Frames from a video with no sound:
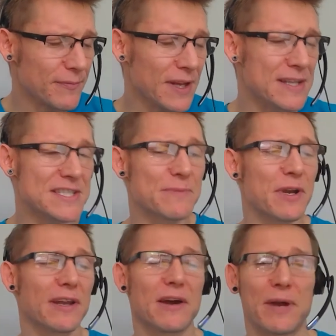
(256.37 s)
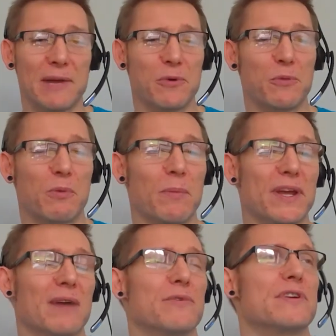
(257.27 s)
And similarly, again, we'll, we'll, probably
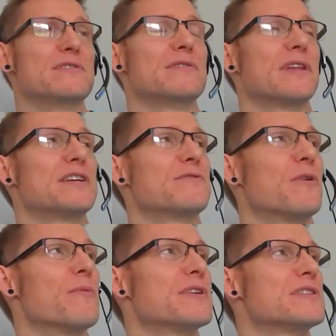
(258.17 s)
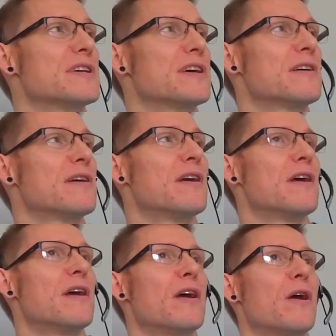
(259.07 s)
come on this later on, that uh,
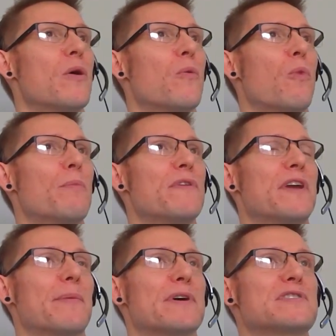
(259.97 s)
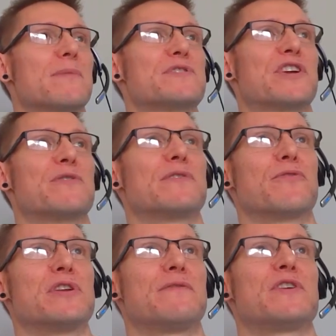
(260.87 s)
when we think about cybersecurity
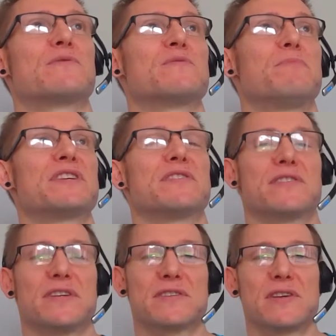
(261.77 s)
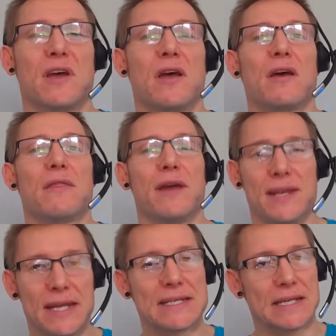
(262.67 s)
for individuals and businesses, they
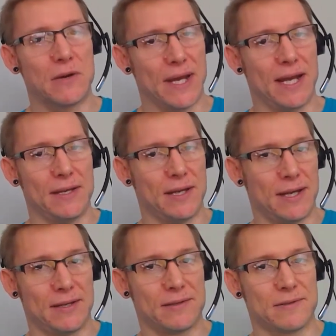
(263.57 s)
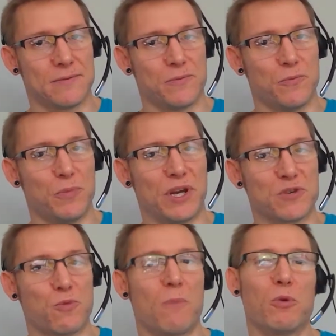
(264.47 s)
need to go hand in hand because
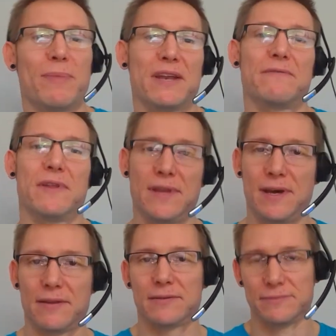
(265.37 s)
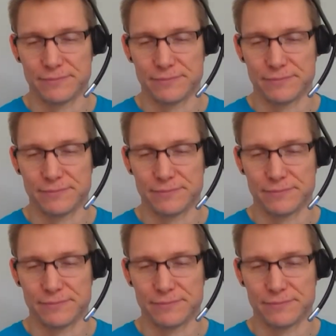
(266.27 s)
sure. one will benefit the other.